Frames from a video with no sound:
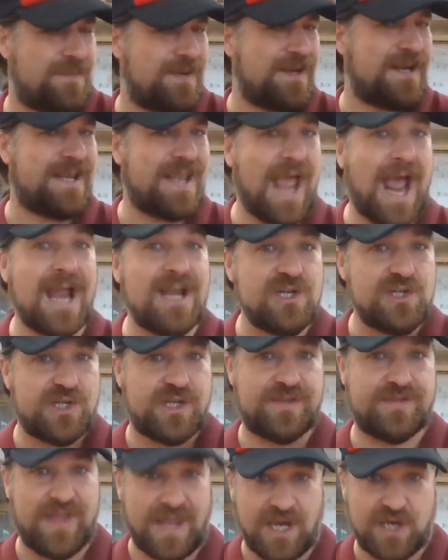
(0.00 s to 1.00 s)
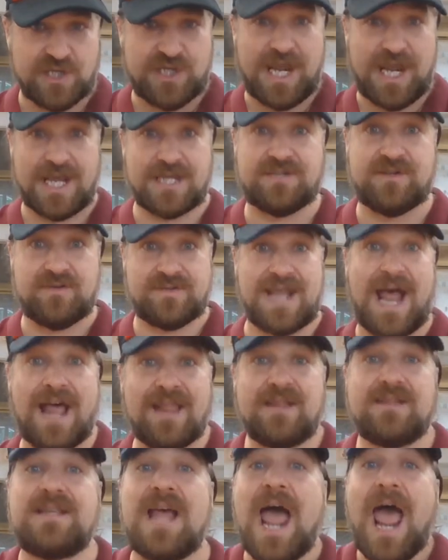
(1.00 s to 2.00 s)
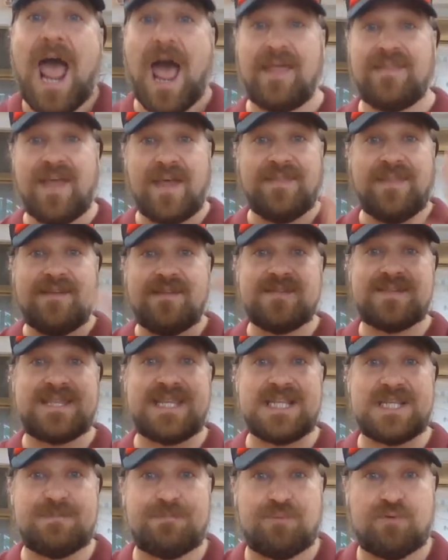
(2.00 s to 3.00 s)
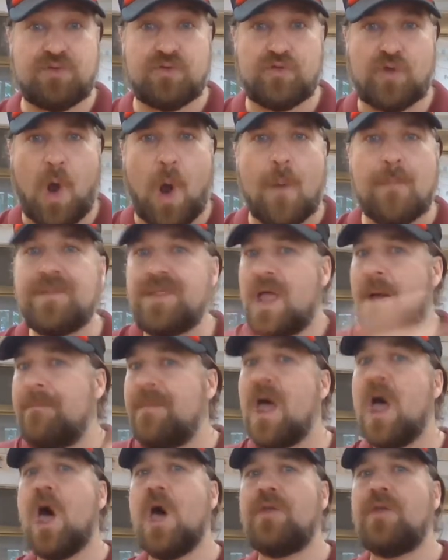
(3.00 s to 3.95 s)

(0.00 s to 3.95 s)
but again she thinks she has no talent. And then there is this problem.